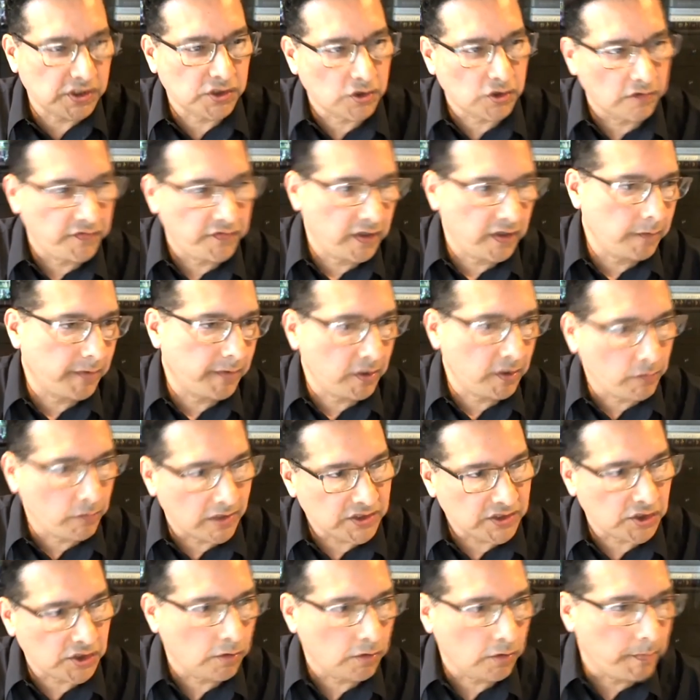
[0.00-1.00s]
So if anybody
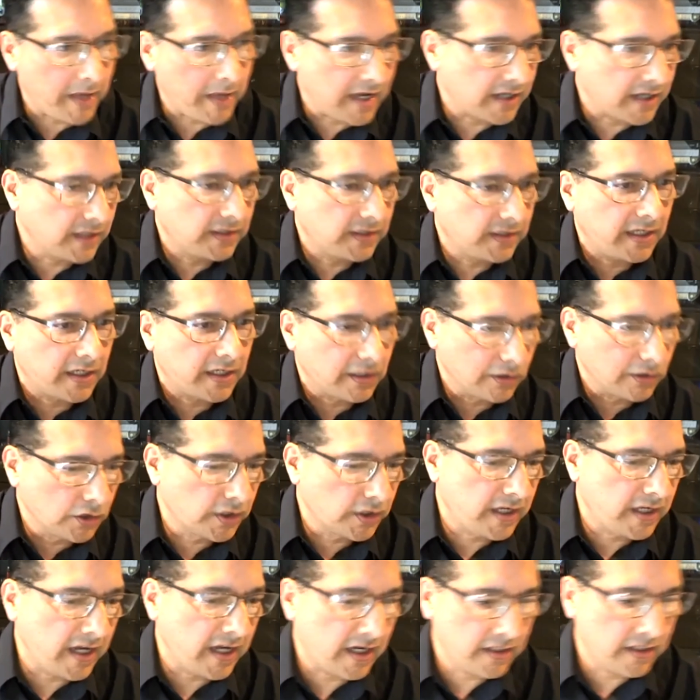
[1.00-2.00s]
wants to go back and take a
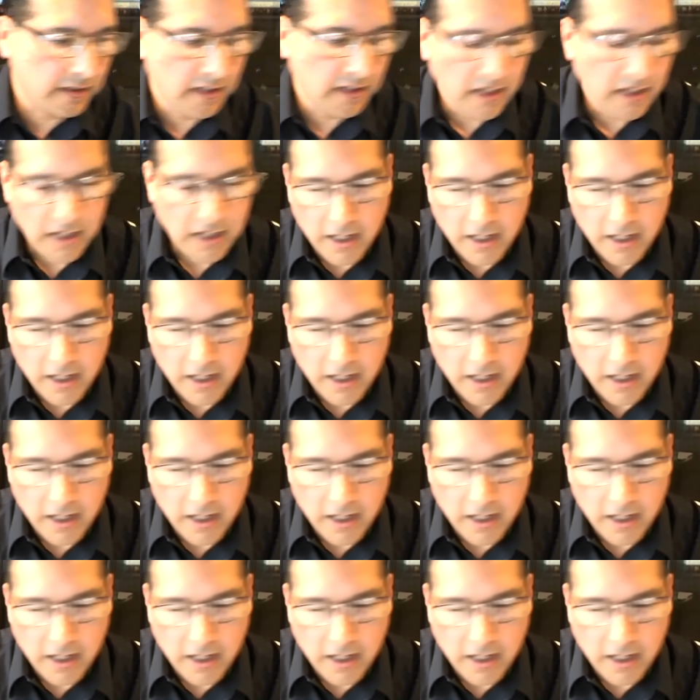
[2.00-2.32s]
look at it,